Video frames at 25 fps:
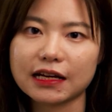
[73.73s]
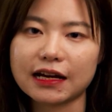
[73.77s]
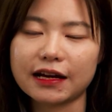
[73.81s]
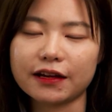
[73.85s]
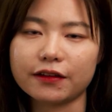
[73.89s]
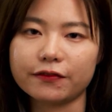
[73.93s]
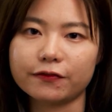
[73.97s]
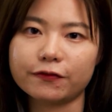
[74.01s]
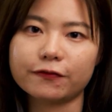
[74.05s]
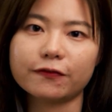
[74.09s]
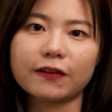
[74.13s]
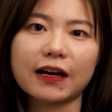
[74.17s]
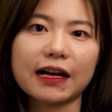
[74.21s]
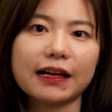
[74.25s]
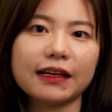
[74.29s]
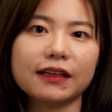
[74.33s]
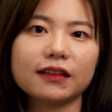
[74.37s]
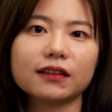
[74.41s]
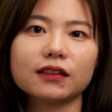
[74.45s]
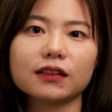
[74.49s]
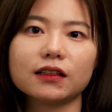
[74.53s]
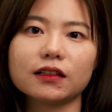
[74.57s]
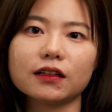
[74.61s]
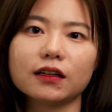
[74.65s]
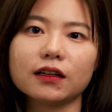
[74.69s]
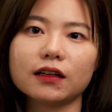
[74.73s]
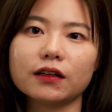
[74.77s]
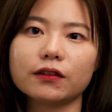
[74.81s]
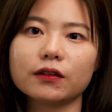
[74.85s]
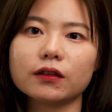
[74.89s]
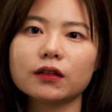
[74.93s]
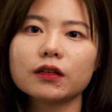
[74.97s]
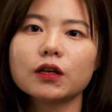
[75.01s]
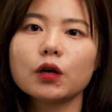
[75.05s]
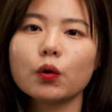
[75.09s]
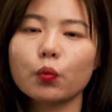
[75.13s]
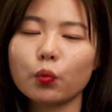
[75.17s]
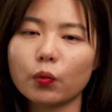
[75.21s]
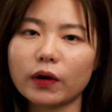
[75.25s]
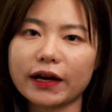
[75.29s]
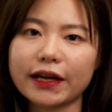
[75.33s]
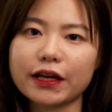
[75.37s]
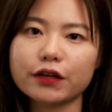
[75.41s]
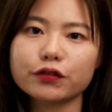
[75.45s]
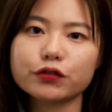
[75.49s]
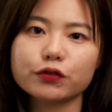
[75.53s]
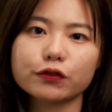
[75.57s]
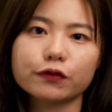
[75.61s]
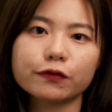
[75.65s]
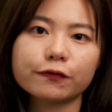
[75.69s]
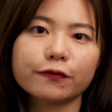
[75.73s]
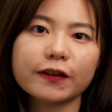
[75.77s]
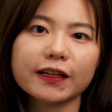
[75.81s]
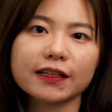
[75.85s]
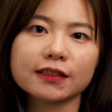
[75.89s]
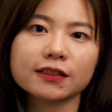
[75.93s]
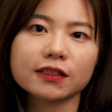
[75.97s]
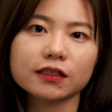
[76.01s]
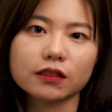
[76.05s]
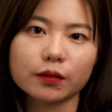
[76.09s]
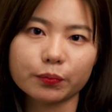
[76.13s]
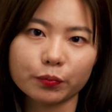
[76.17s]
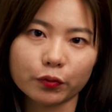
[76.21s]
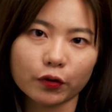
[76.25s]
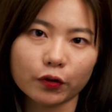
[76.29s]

and find a way to fix the